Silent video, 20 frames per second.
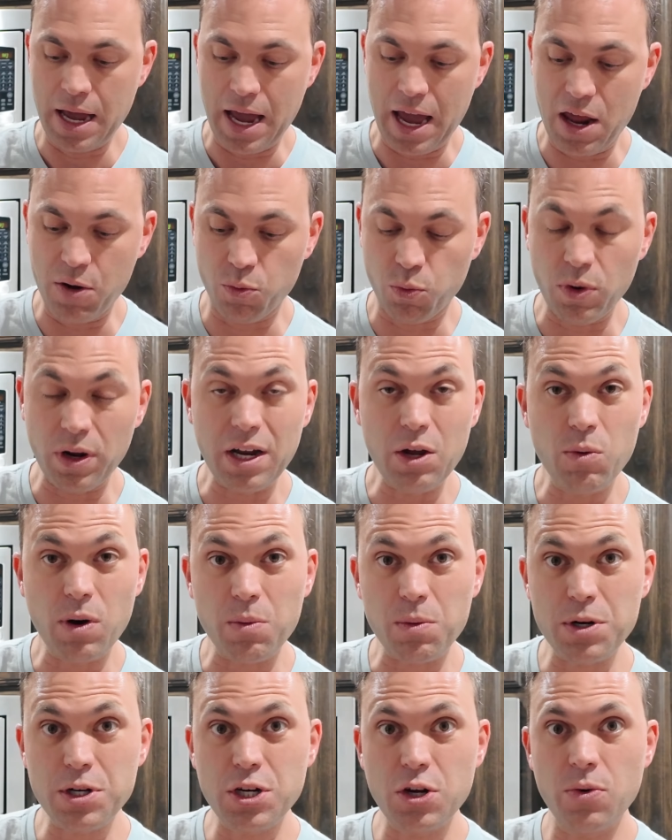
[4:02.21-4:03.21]
and really
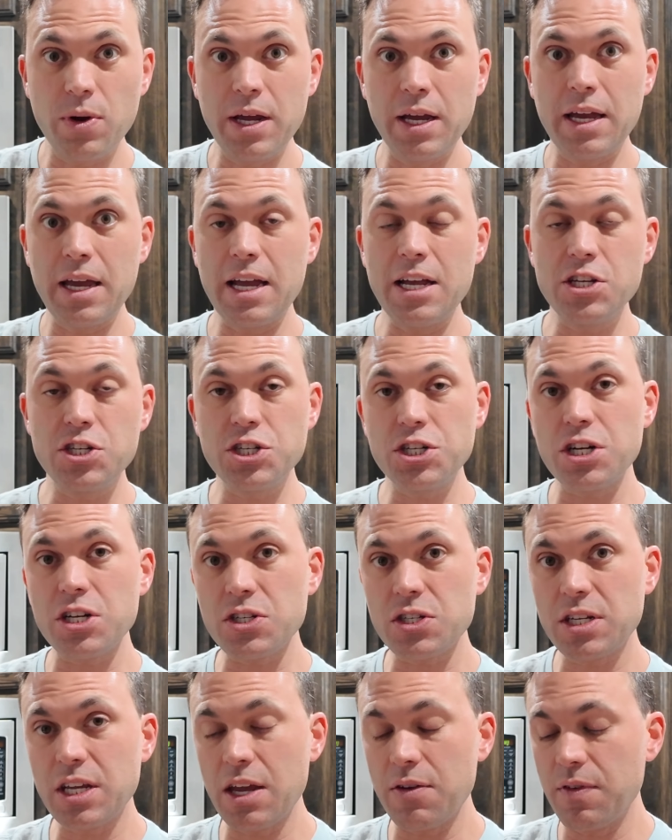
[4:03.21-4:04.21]
what we're doing is
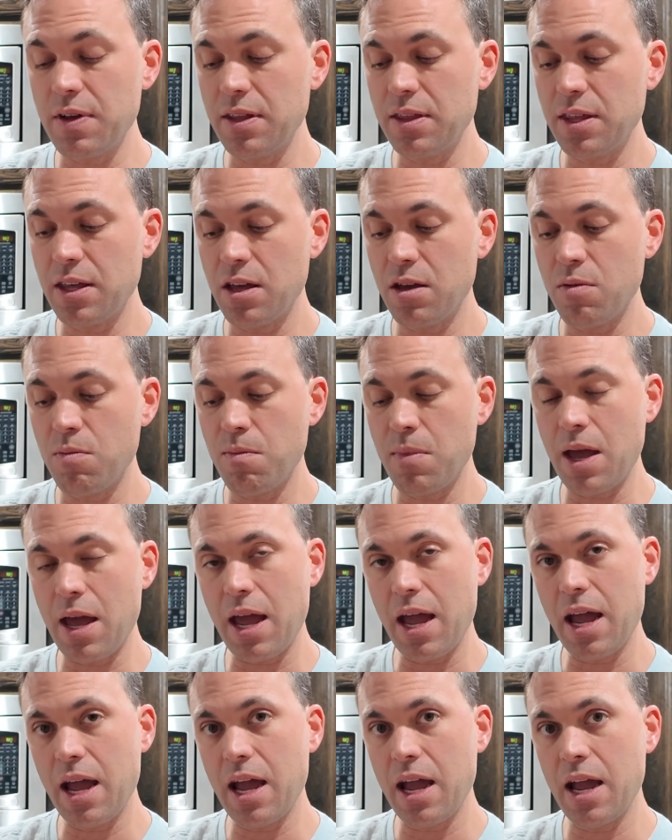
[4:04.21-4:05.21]
just giving them
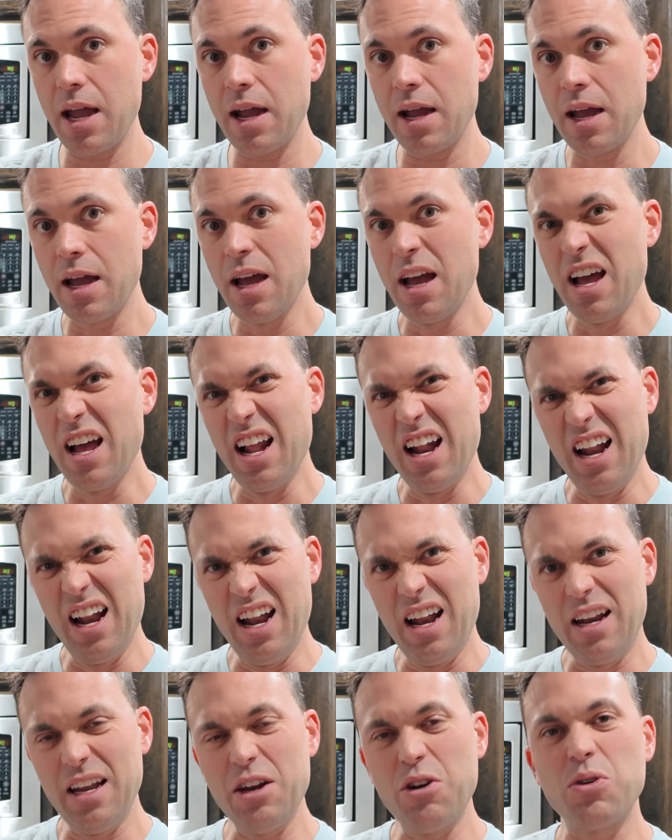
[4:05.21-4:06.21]
a
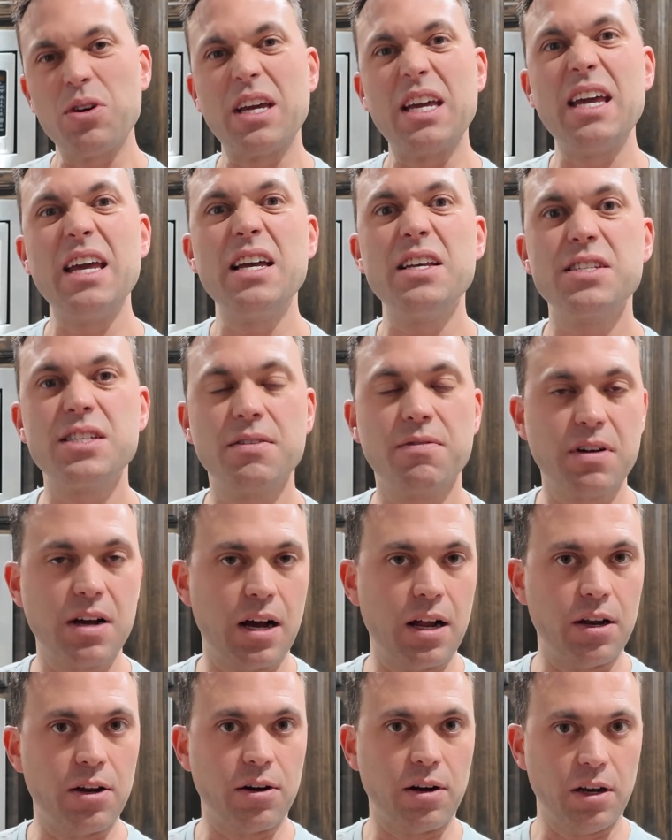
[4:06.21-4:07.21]
little kiss of
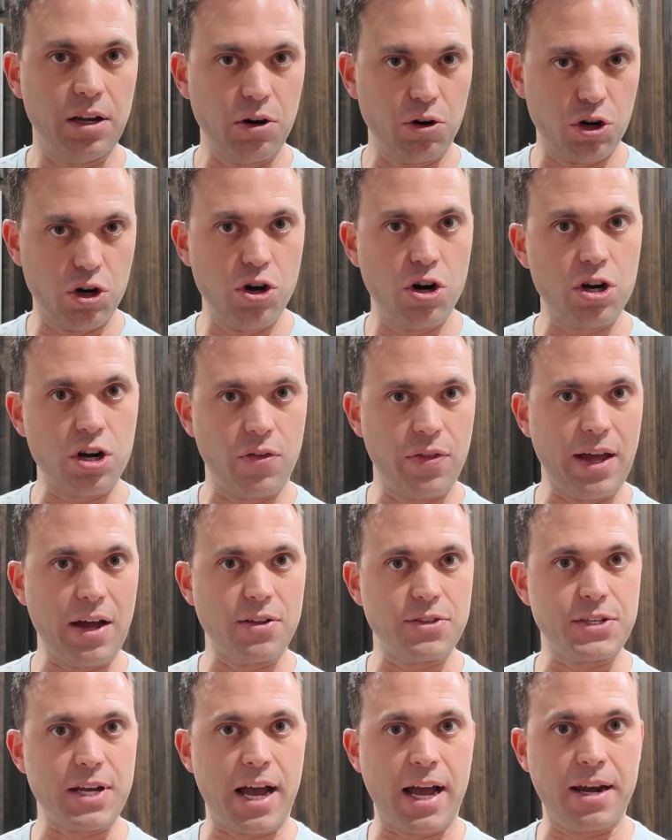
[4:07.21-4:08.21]
color, a little cook on the
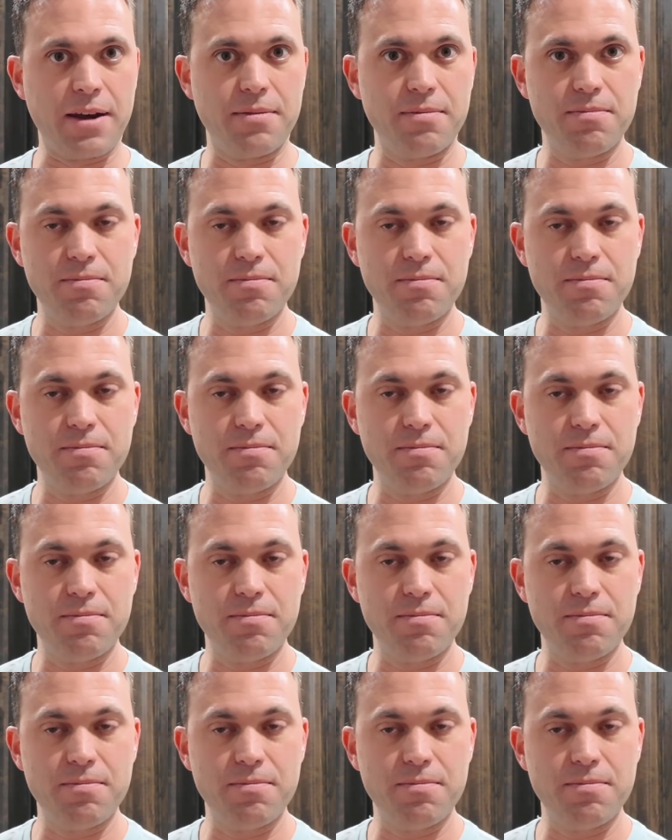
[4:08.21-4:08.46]
outside.